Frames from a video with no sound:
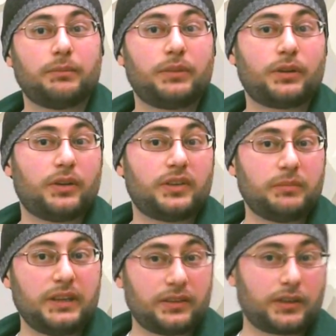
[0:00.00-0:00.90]
Because
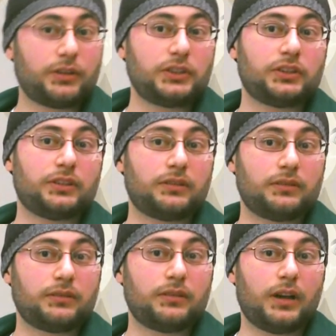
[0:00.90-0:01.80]
me as a Christian,
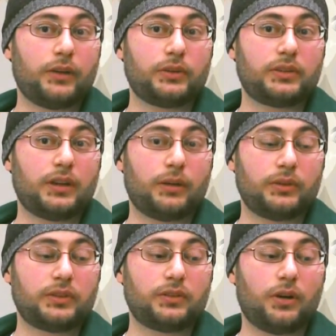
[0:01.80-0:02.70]
I
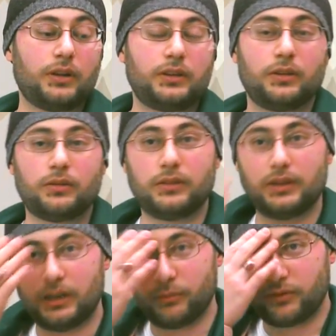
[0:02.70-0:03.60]
was taught, you know, in
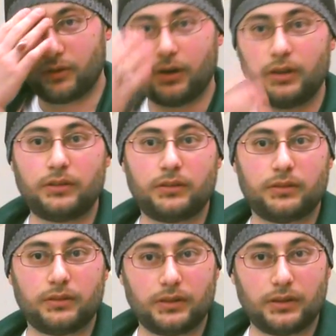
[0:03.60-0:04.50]
the name of God,
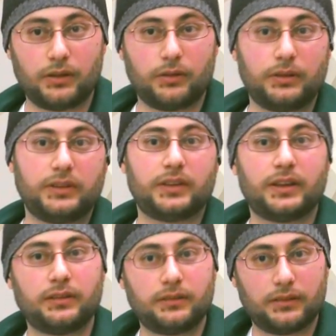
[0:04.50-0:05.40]
the Holy
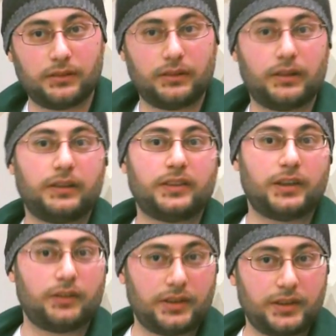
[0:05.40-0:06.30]
Son,
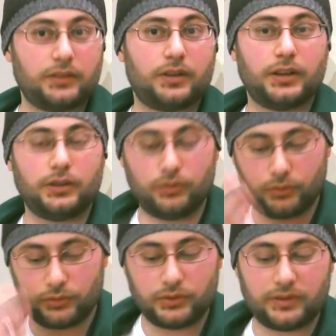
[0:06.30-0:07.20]
etc., etc., and you
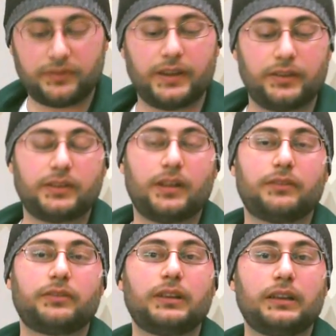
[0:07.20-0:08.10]
crucify
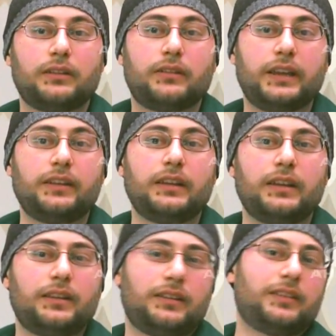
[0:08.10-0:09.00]
yourself. Right?
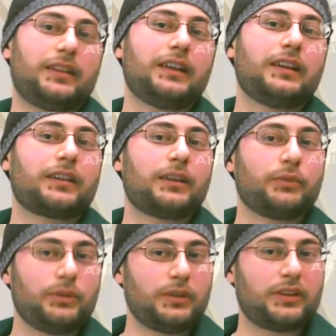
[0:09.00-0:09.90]
So I say, okay,
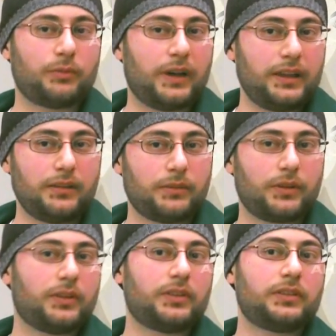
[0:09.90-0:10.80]
we do this, why?
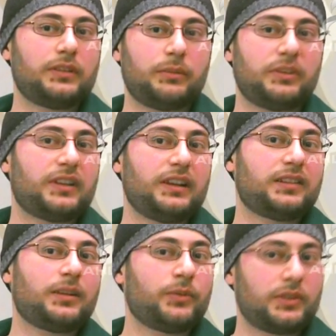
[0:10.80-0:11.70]
Because Nabi Isa alayhi
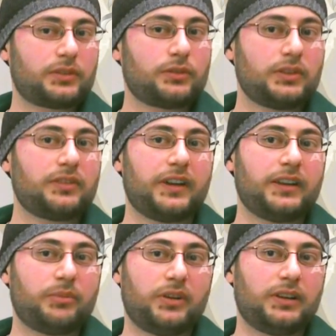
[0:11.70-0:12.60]
salam was
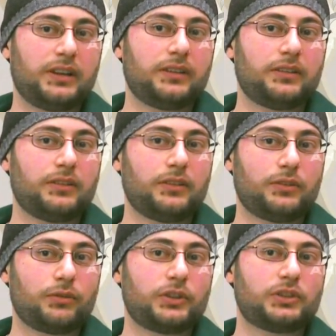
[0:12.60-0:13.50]
crucified apparently,
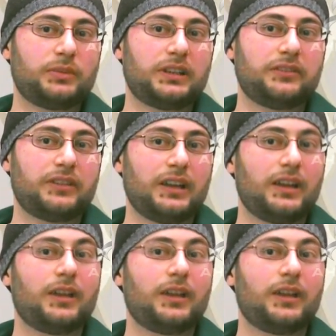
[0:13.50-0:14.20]
to Christian belief.